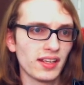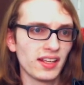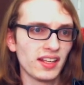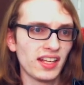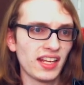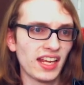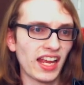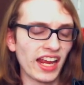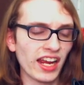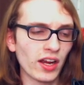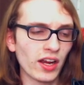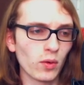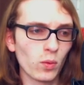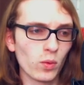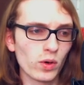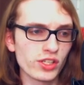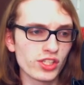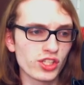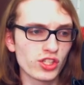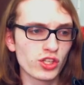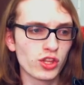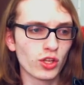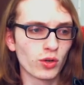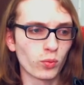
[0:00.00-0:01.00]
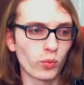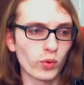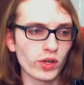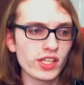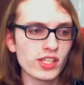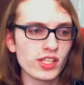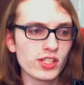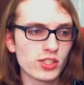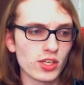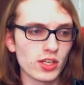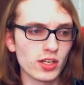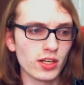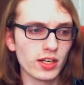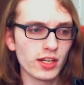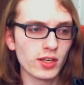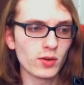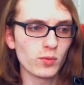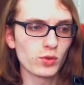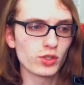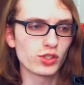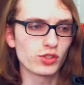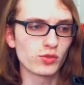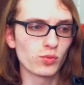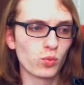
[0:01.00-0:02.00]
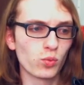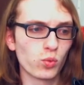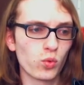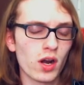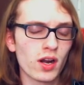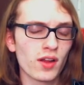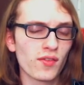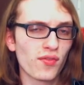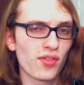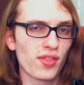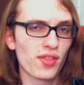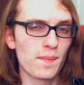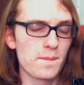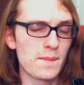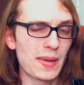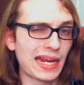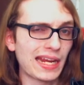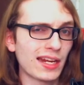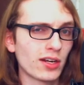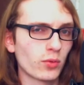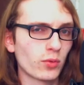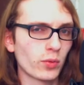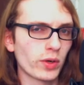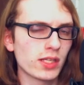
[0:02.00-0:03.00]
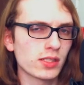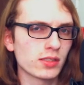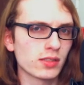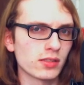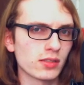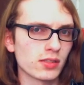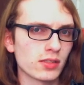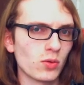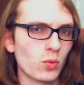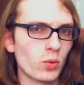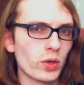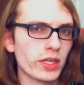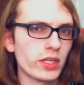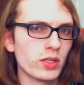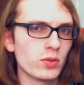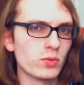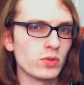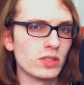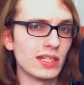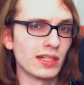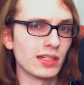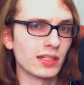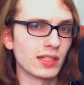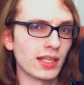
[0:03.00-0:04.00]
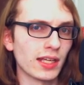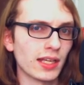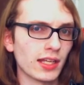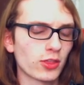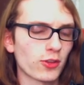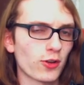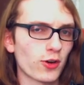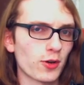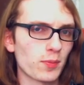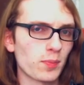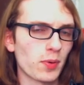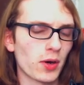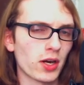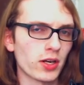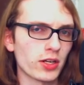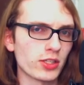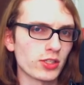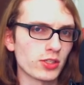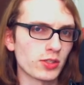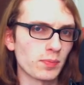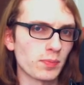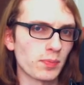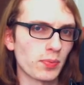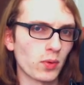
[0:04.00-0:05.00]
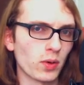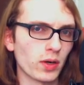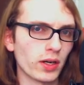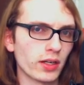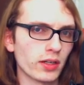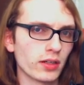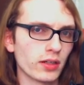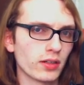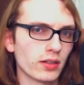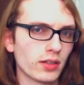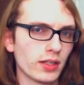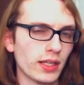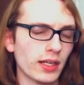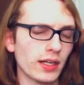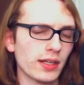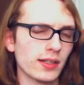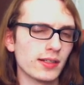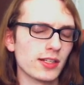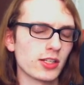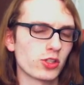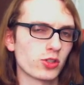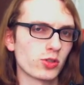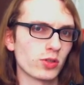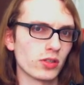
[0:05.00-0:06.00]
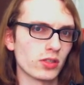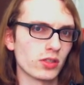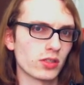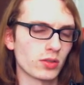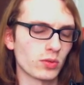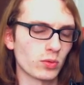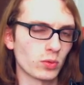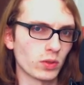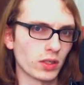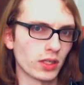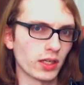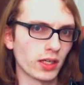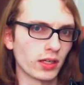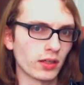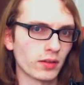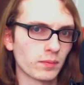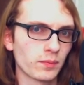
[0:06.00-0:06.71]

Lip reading: It was one of the main reasons the Wii U didn't get third-party support, in addition to, one